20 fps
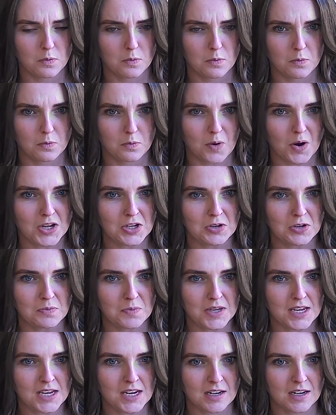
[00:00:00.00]
What do you
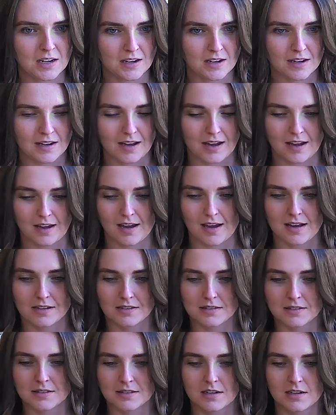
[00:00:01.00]
mean? I ask.
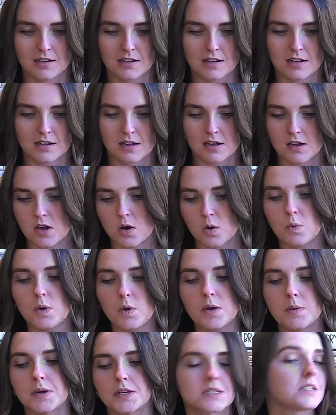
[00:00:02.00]

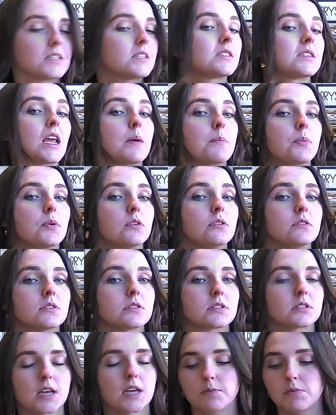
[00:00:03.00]
We went to Staples
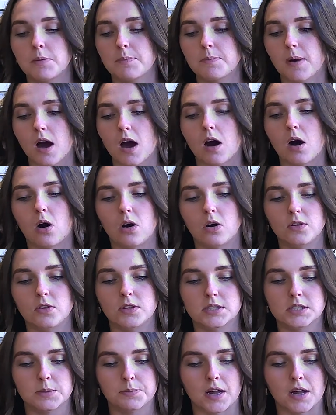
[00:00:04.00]
and we bought all
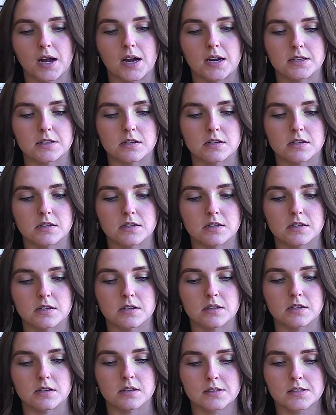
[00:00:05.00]
the supplies, Amma
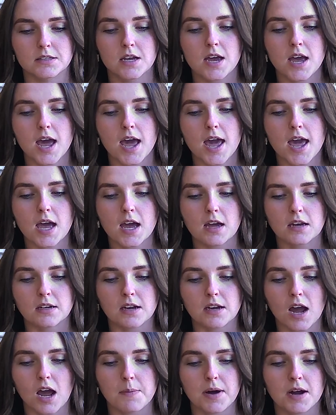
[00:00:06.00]
says. And
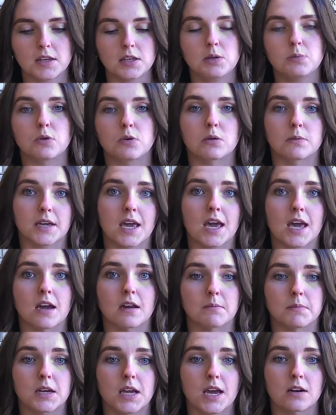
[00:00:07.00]
I bought you more
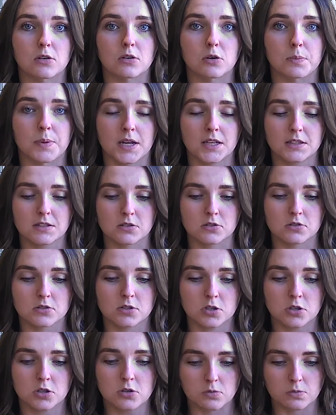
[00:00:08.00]
mechanical pencils,
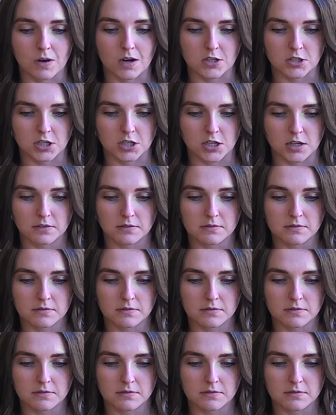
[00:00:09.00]
too, Raja.